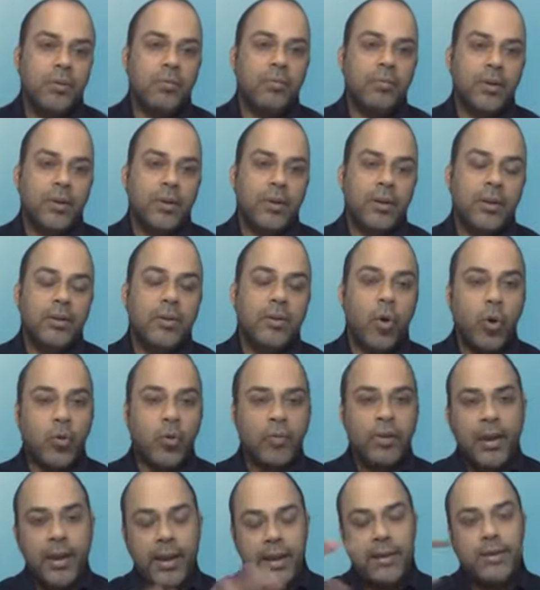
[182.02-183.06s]
world
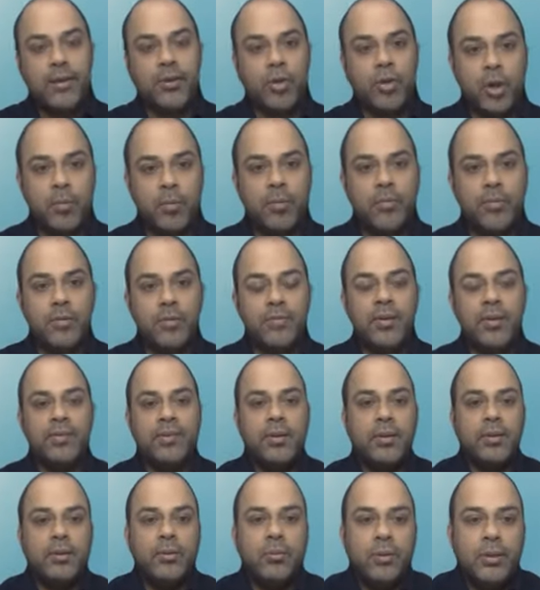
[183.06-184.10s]
overlaid on top of the
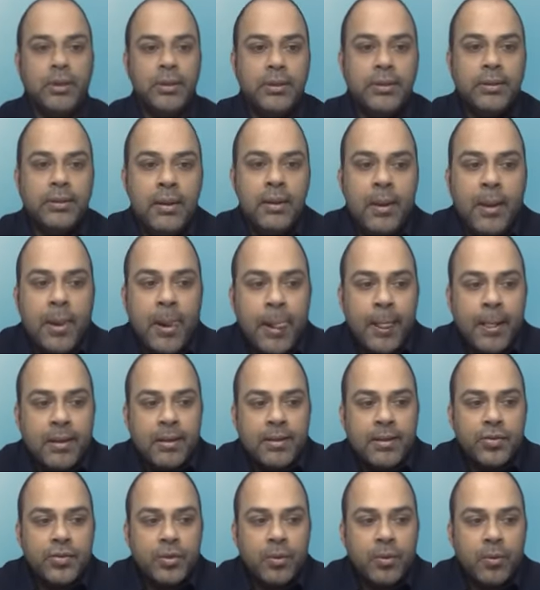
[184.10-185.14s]
physical world.
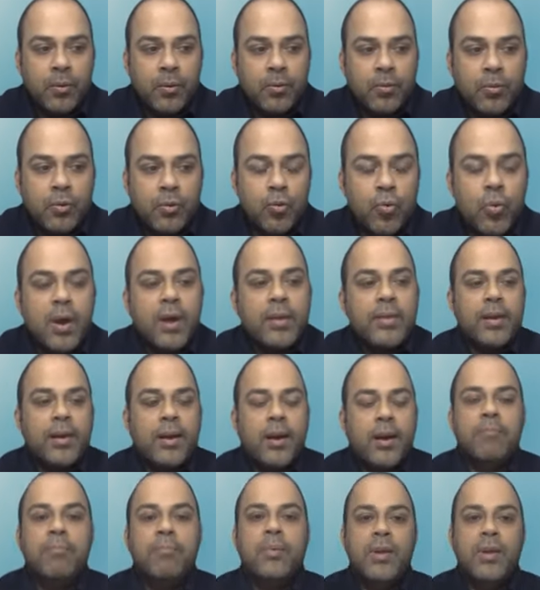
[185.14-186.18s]
So who are the
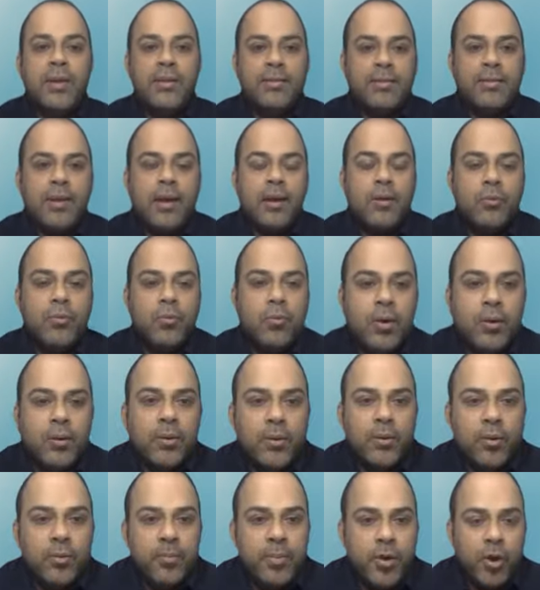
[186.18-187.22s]
companies now who are
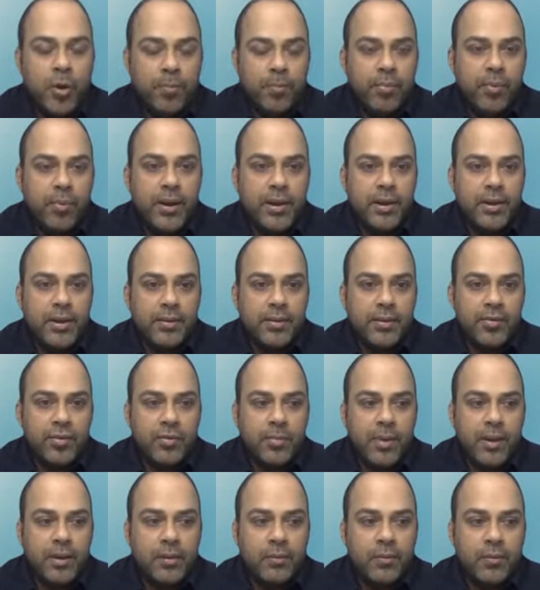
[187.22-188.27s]
going to be operating in this
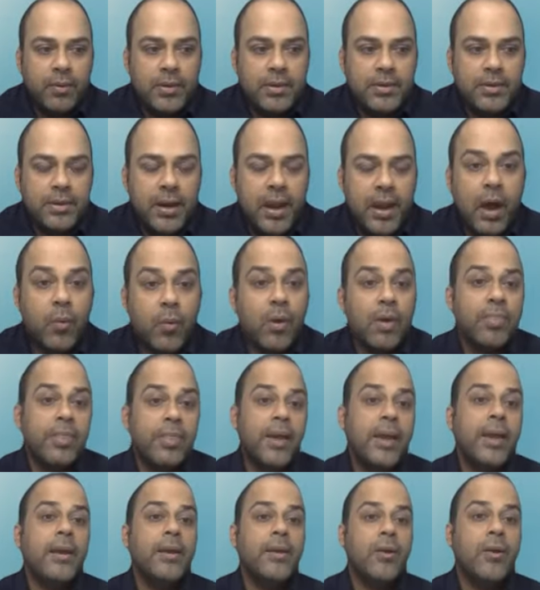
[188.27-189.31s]
Metaverse and how are
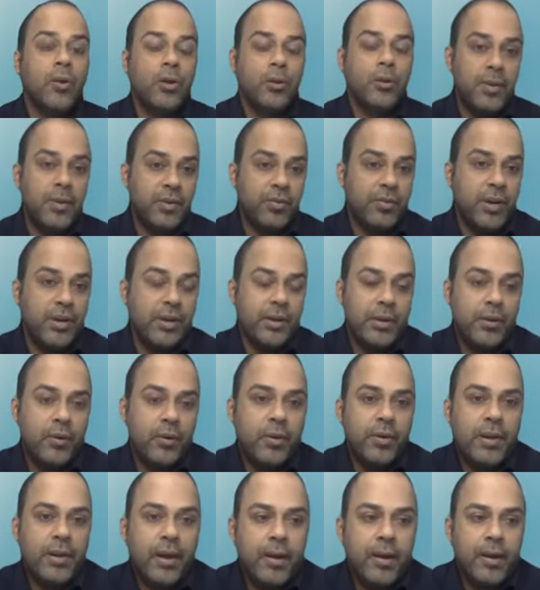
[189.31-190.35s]
they going to be treating
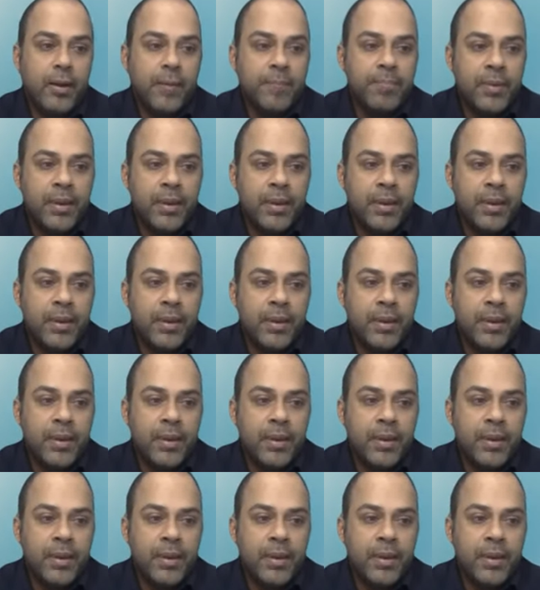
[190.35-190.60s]
the data?